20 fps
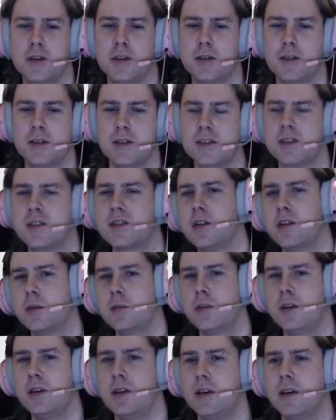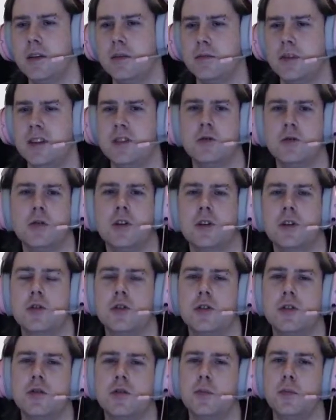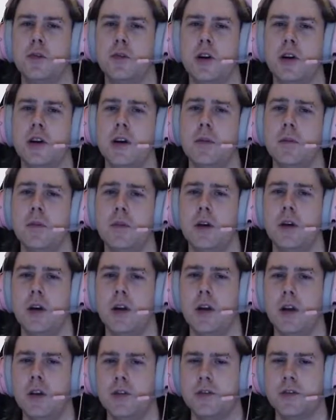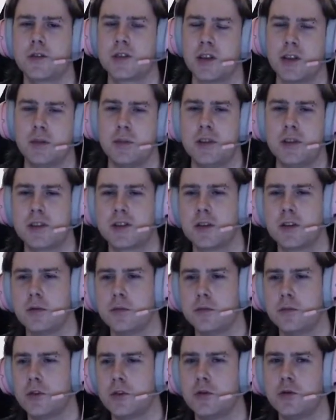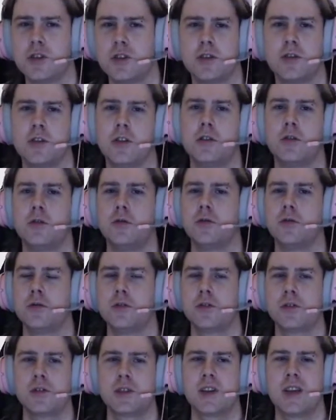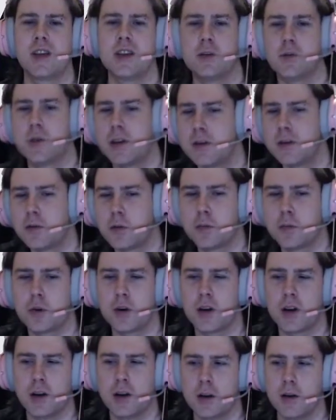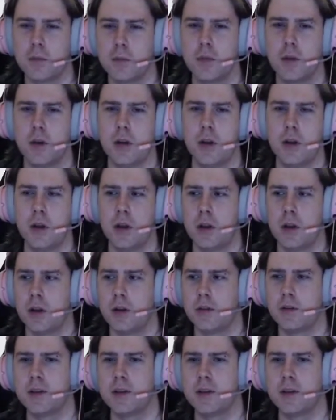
This is gonna be an introduction to Prime. It's gonna be some do's and don'ts, getting ready for Prime, the